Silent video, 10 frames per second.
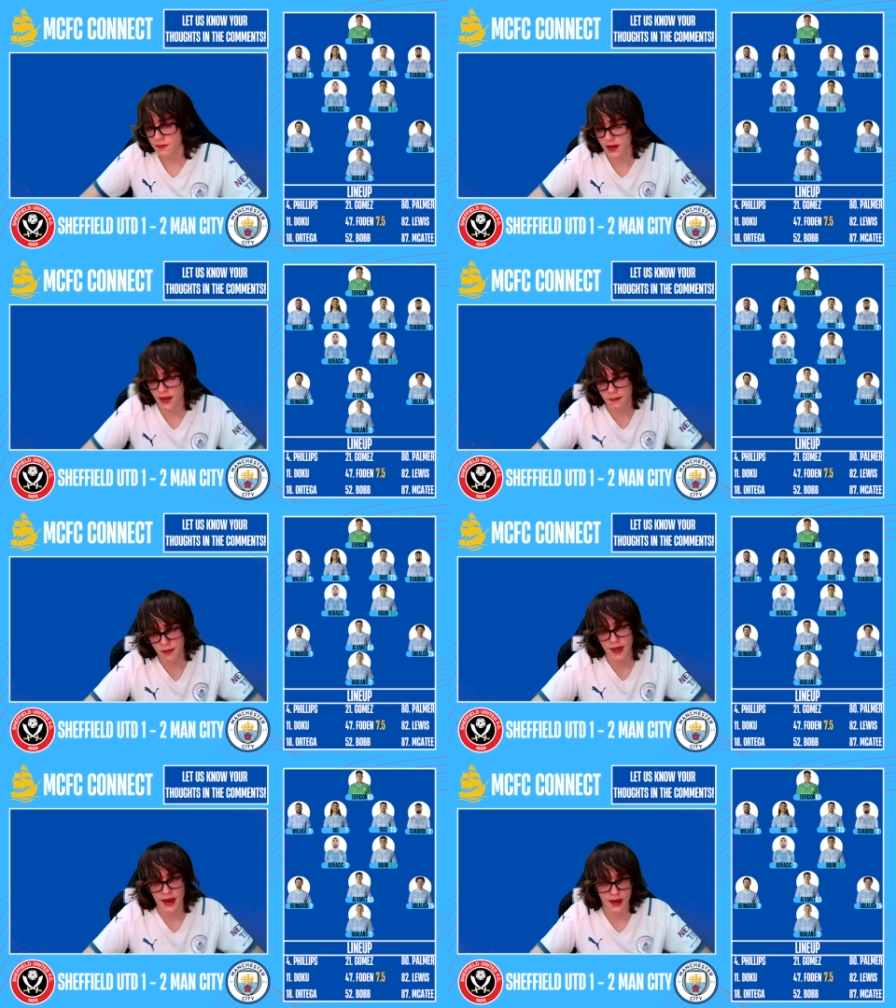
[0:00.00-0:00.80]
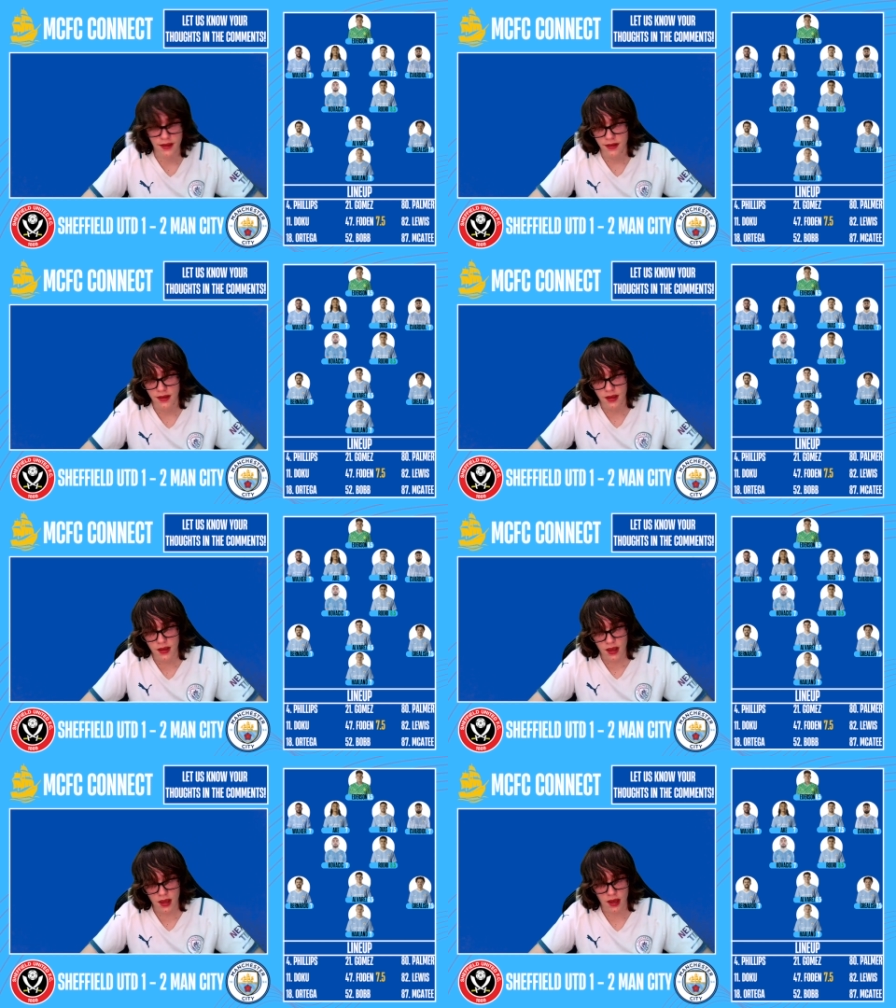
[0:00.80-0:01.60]
by that player.
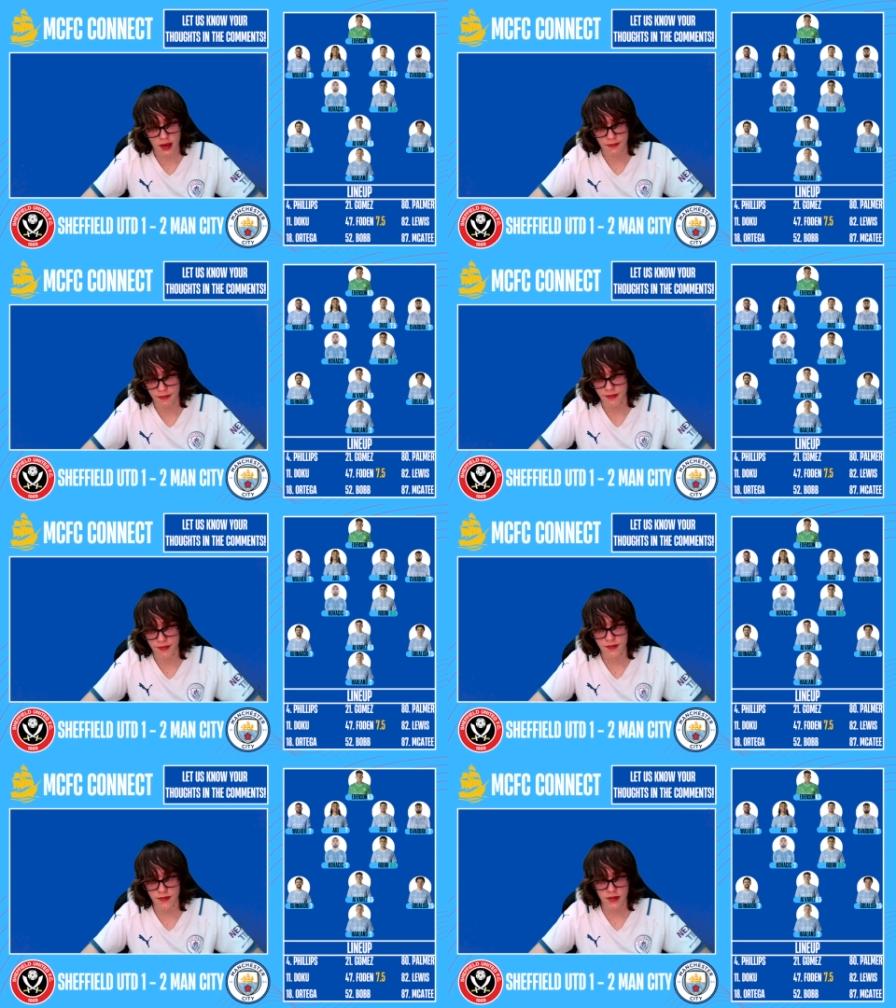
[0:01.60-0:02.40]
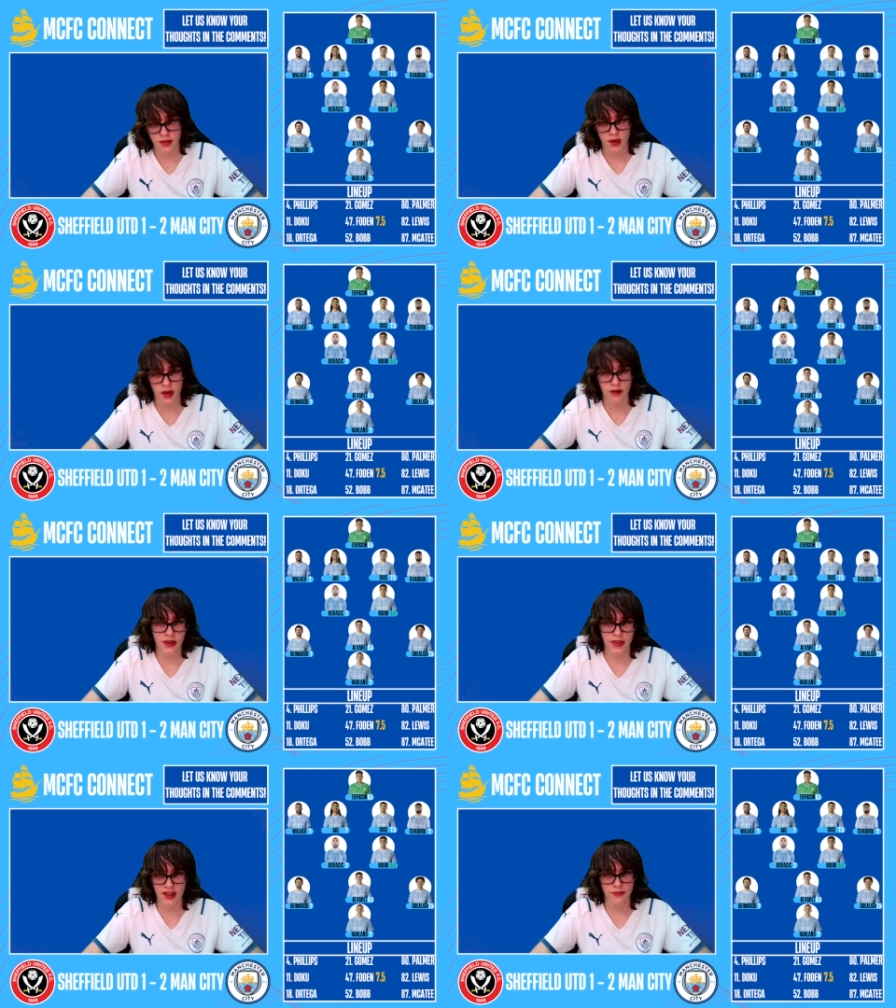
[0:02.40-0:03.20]
Only a
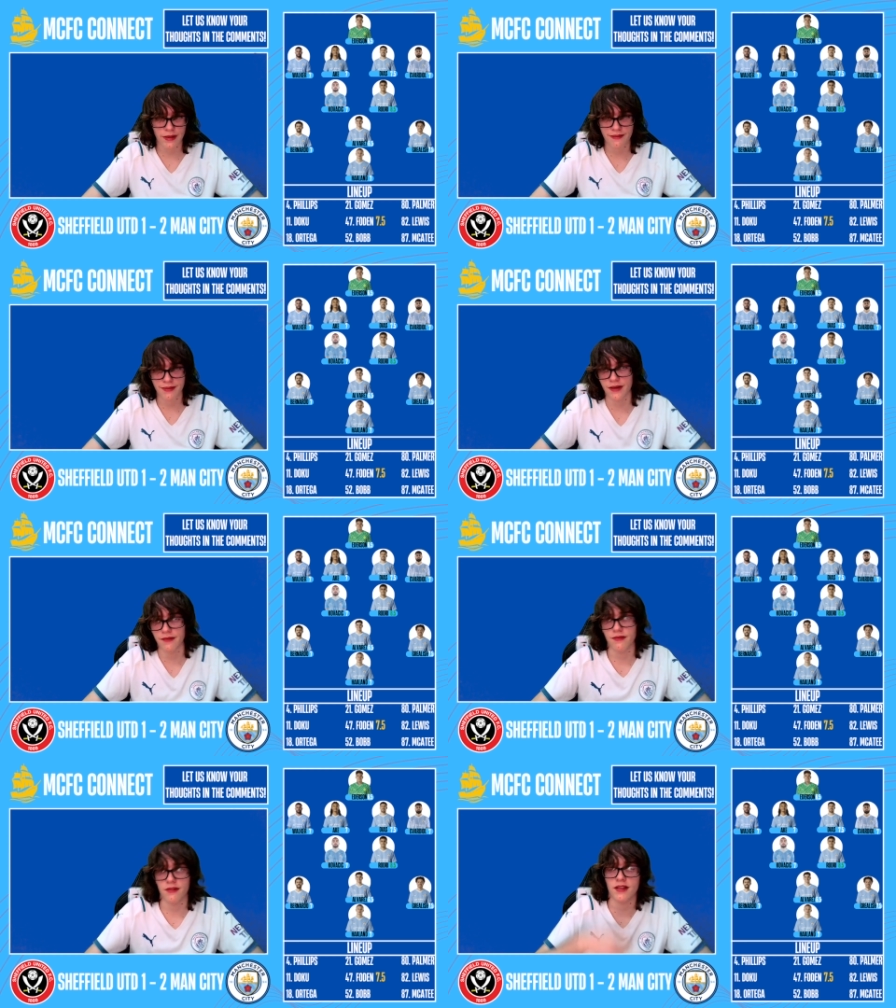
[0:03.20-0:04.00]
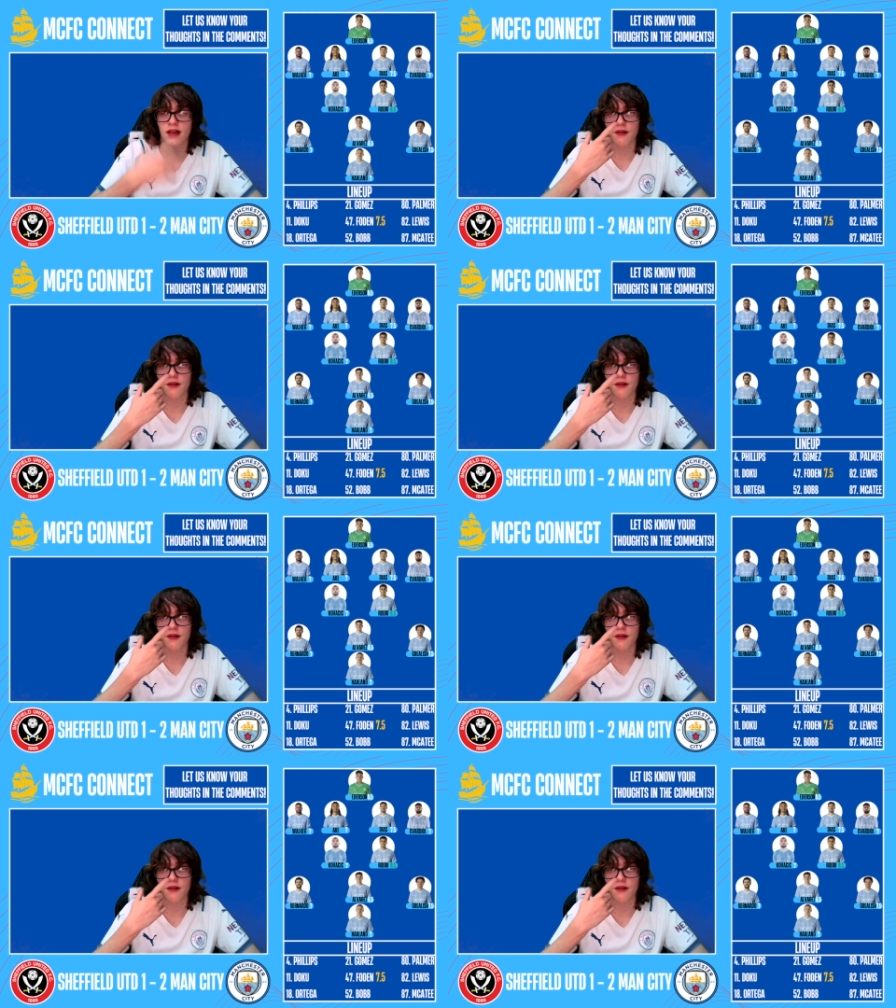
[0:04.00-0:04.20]
little bit, but still.